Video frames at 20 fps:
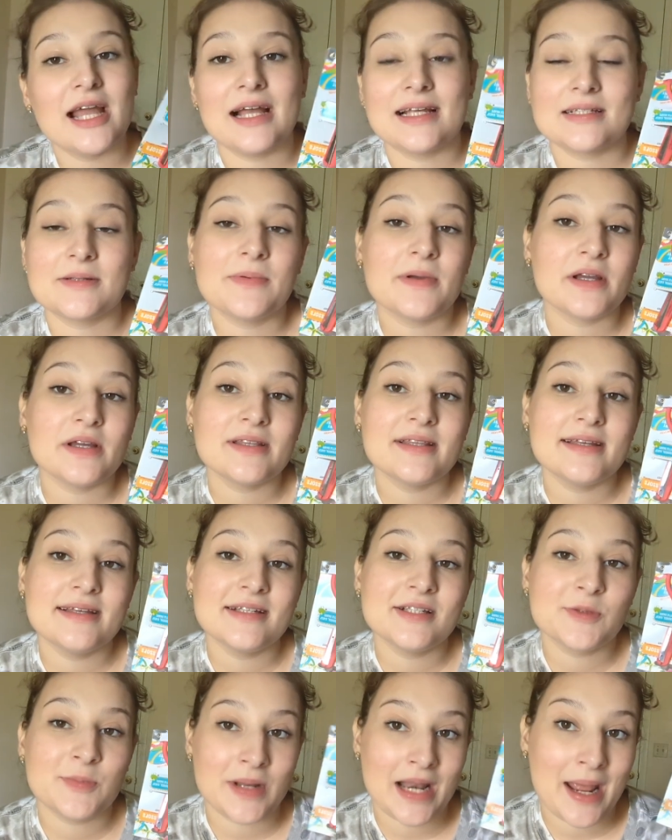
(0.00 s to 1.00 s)
has a pair of
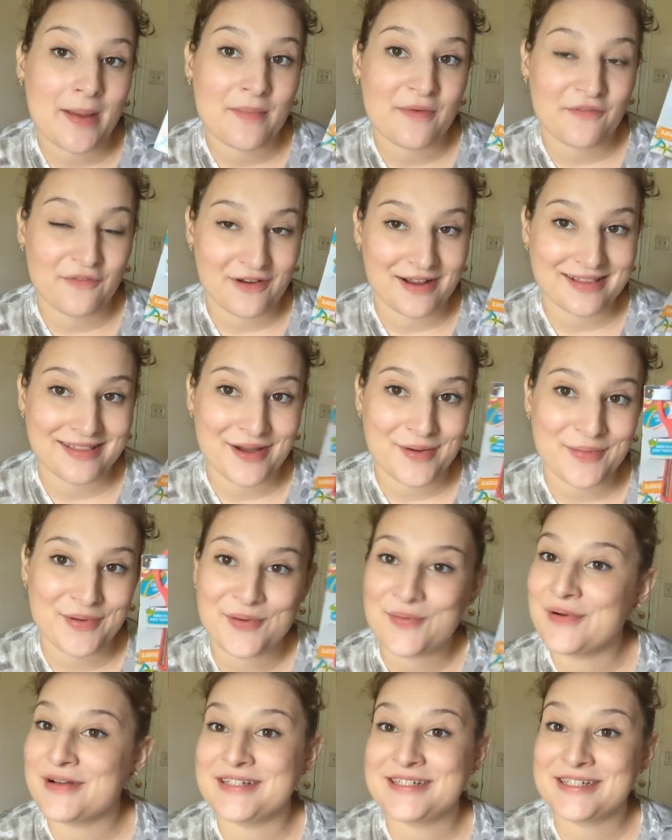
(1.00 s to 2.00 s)
these, but I'm afraid that we're
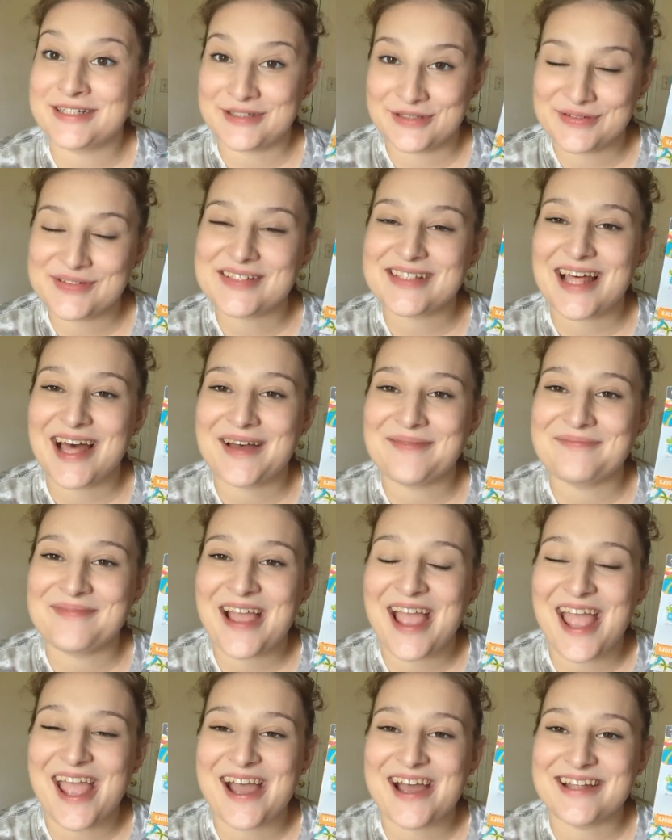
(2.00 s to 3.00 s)
going to lose them,
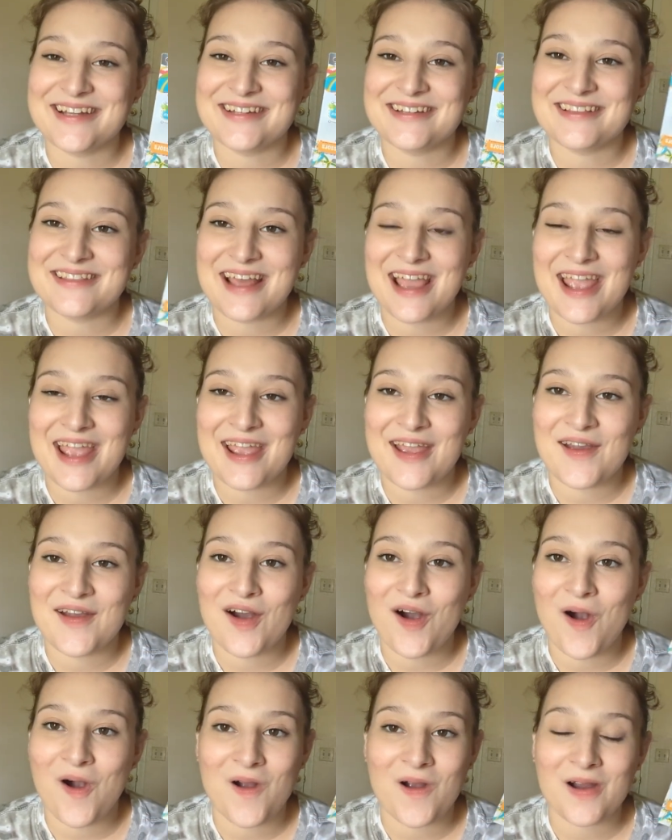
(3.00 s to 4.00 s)
and they
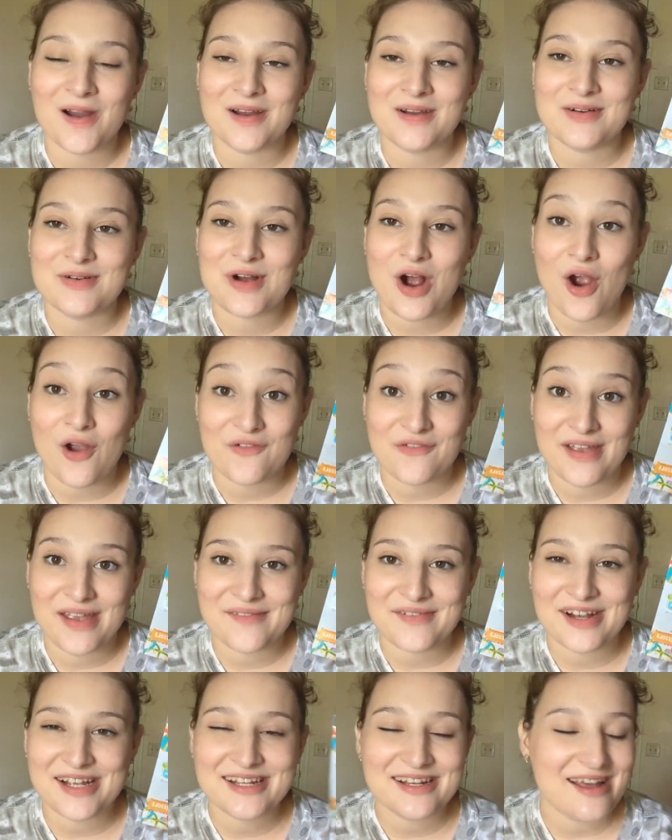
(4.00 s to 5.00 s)
are our
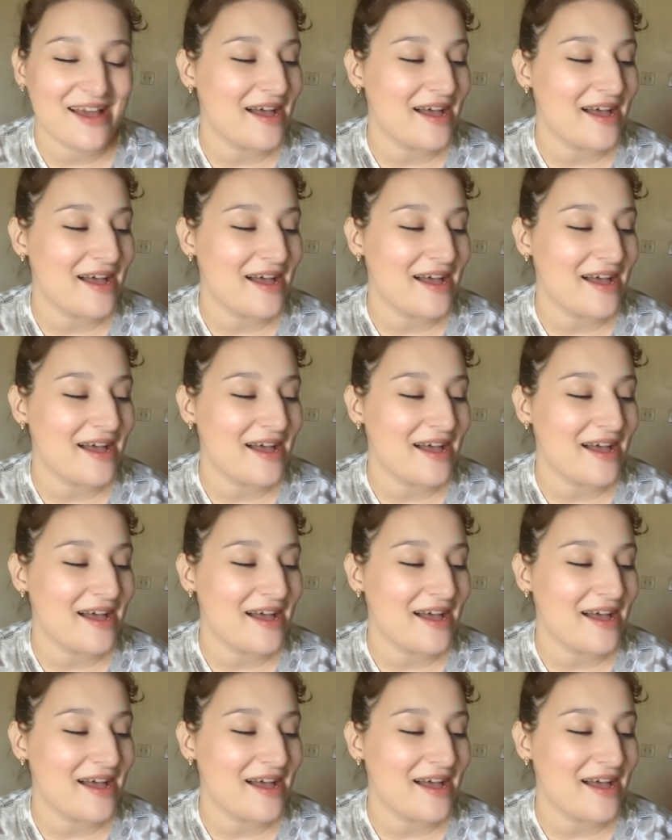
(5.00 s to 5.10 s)
favorite.